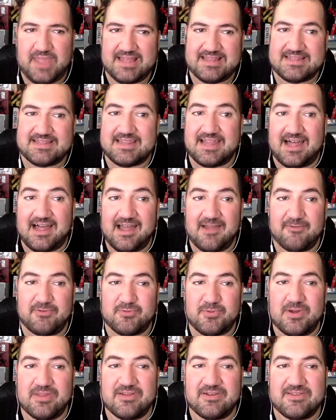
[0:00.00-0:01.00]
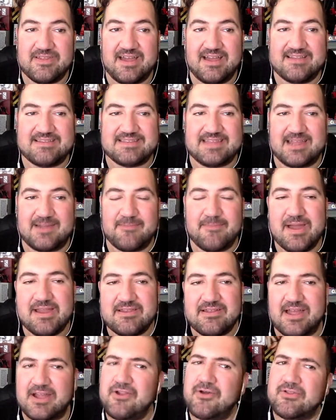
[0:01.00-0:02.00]
daily lives, whether that's like
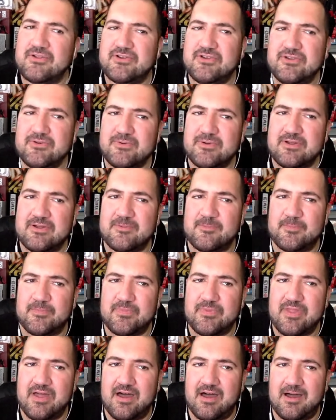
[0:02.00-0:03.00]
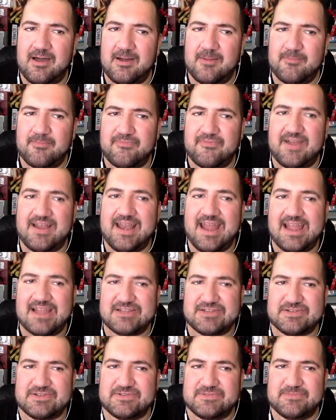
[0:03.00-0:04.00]
mental. I know they're doing
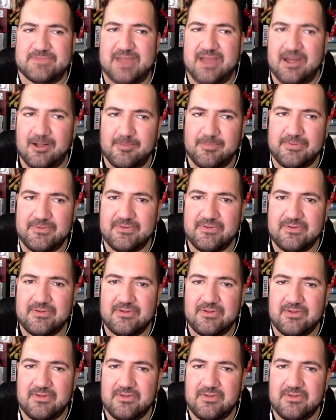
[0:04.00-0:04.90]
financial help.